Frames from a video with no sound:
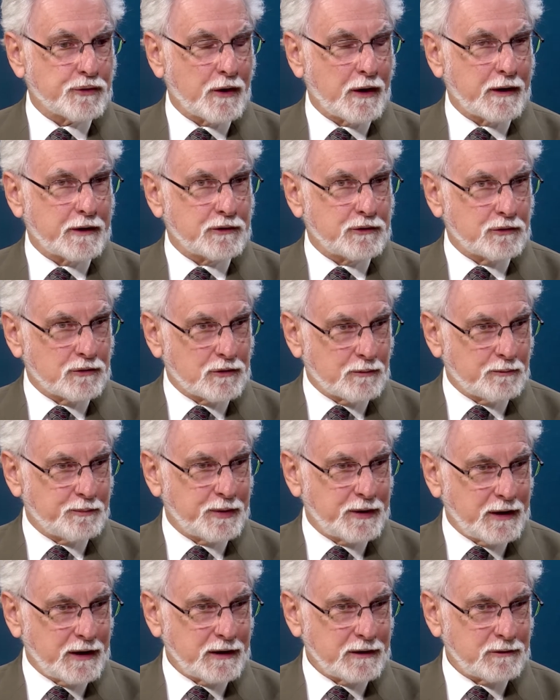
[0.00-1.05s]
trying to
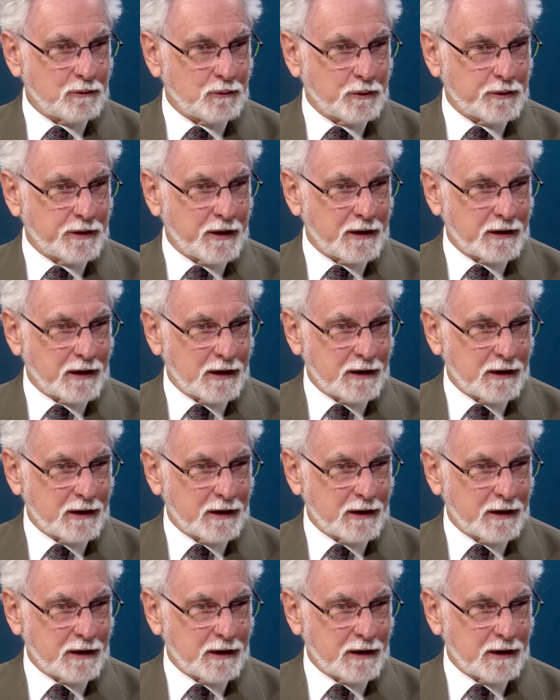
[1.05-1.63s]
compete with that